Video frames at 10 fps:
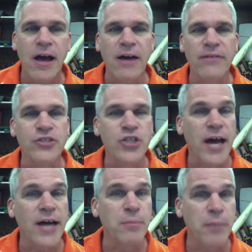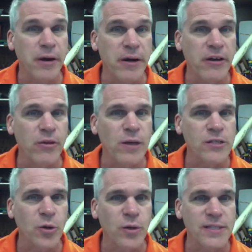of John Merrick, otherwise
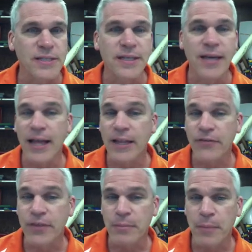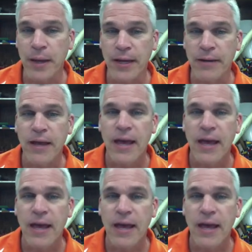known as the Elephant Man.